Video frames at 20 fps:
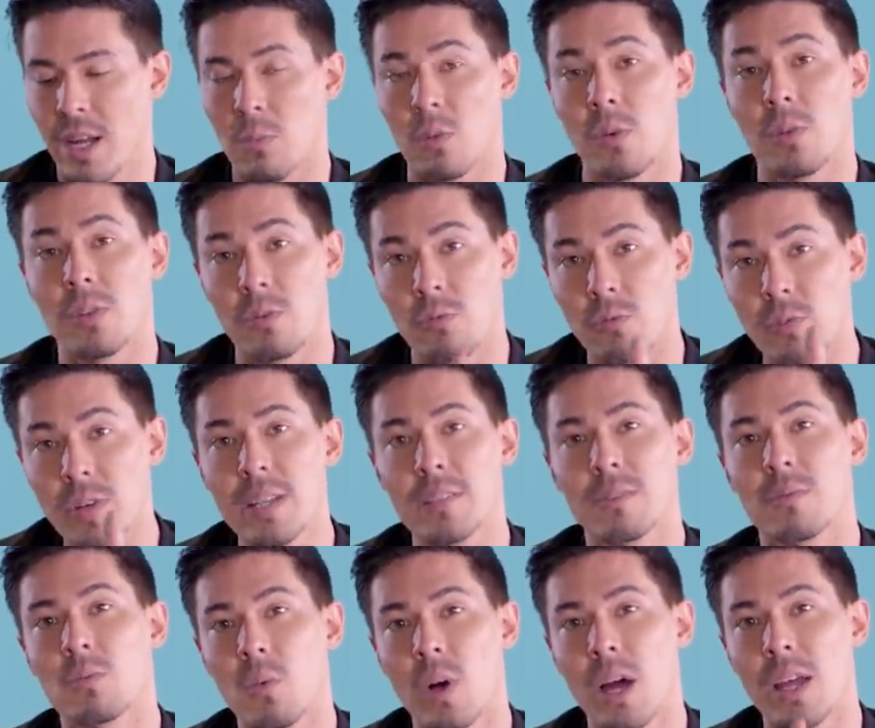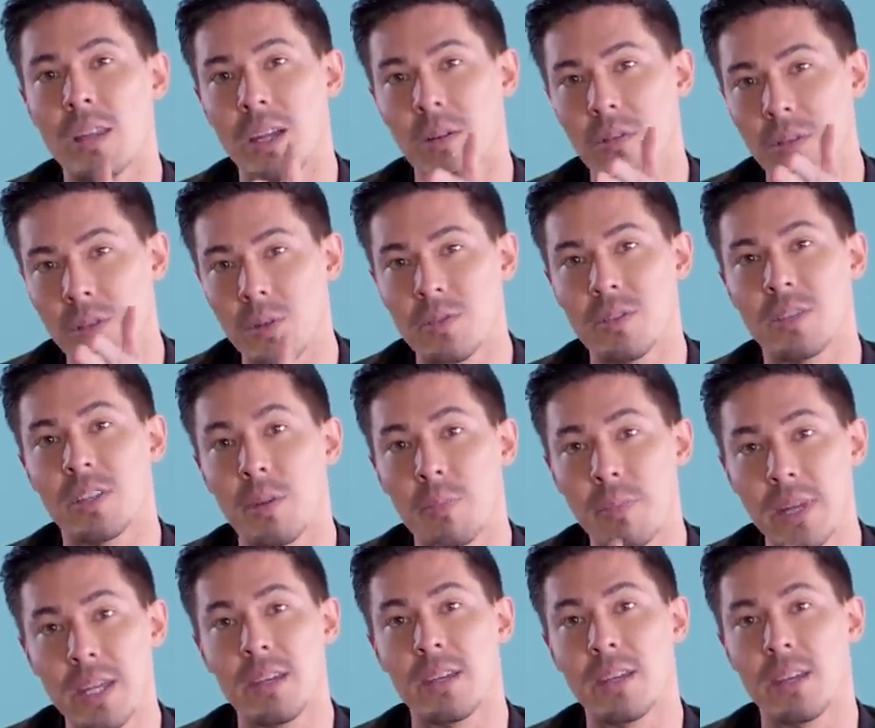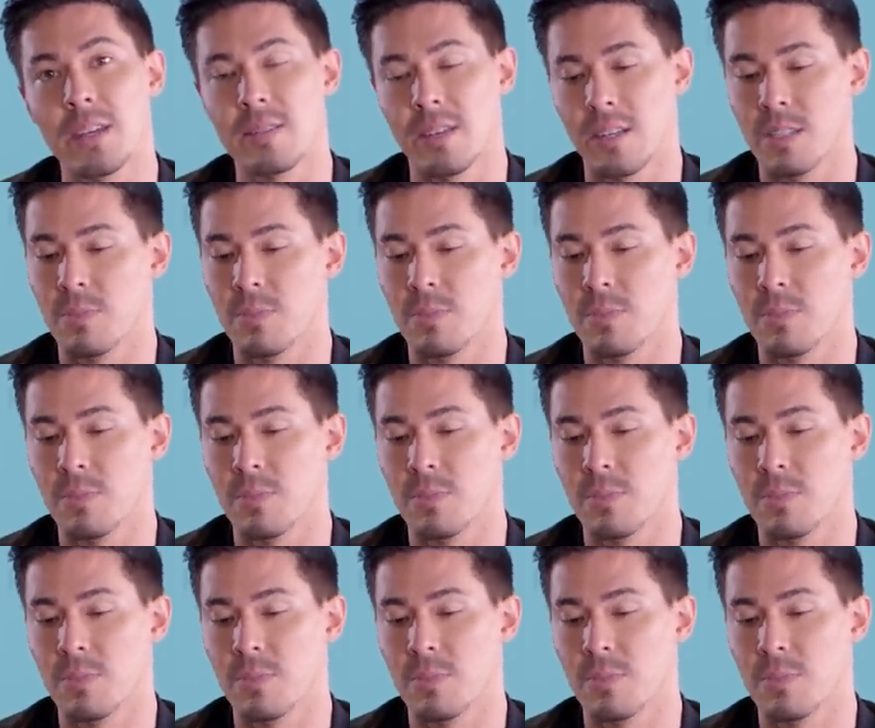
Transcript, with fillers: Well, the reason why they were losing their pinkies